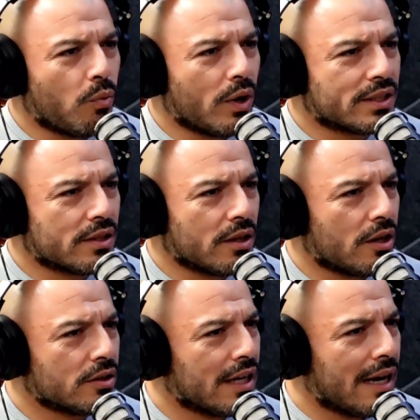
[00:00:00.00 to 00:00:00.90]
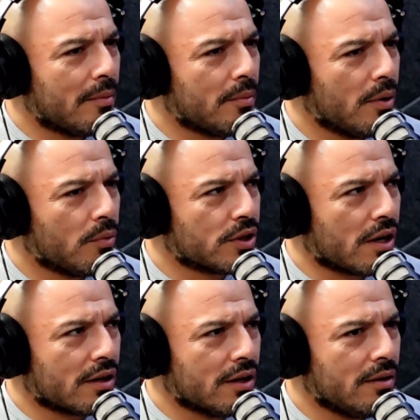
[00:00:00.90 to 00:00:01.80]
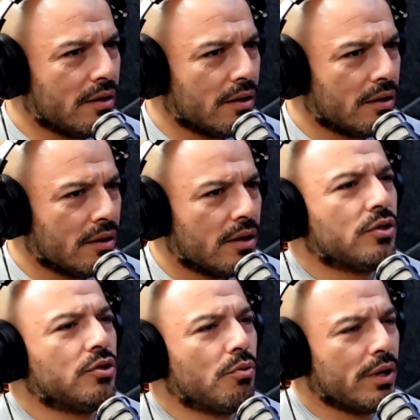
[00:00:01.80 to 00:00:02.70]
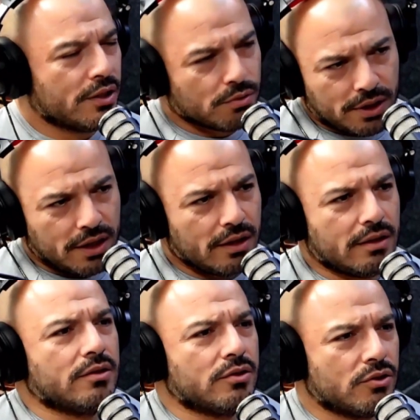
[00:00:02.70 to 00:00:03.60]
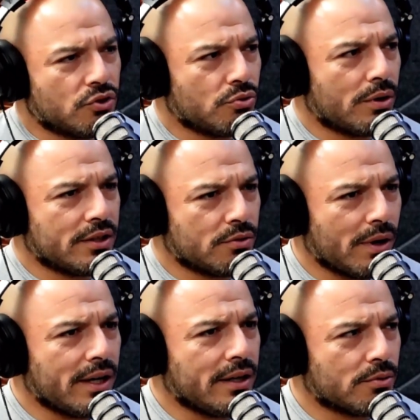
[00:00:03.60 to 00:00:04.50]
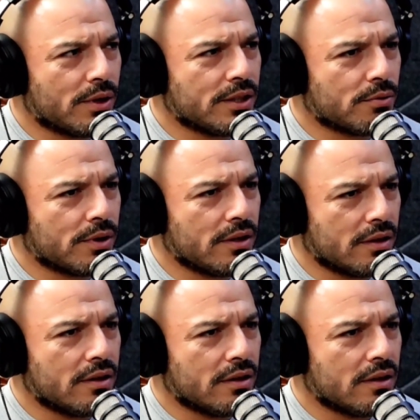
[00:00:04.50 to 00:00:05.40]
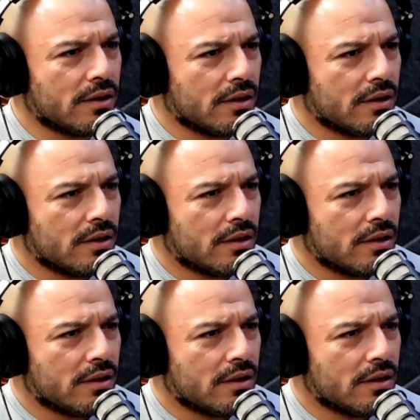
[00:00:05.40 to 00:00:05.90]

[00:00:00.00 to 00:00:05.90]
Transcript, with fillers: but what's a long time? We're talking. Well, I'm saying like it, 2020. You usually get 20, the, the equity if you had if you